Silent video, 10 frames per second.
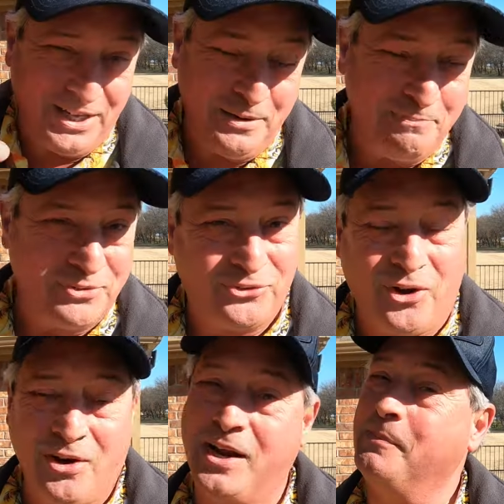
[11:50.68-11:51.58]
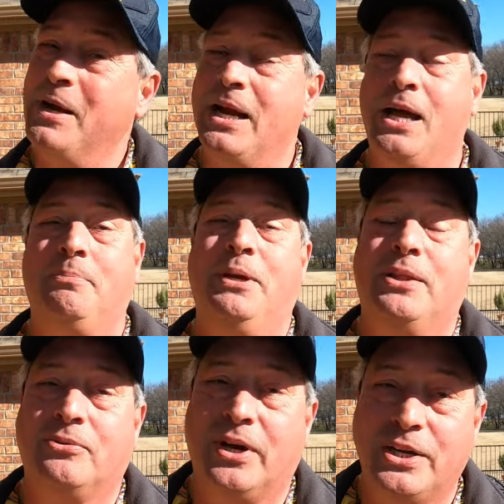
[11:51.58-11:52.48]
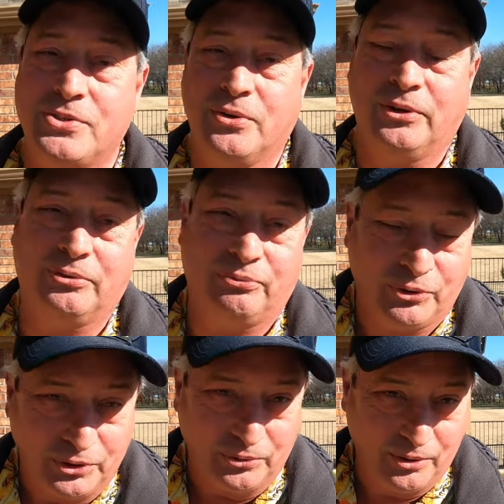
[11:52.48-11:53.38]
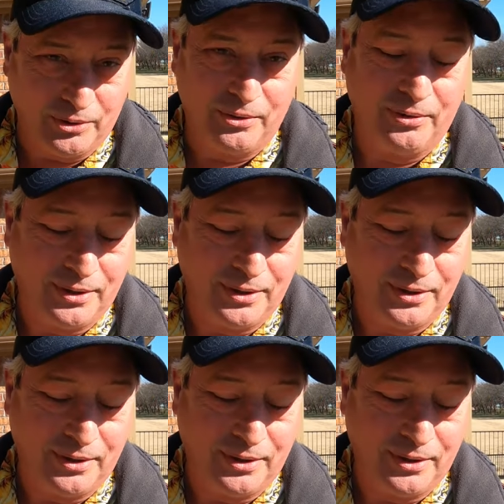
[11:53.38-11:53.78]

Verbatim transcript: It, Starlink may not be the right choice for you, though.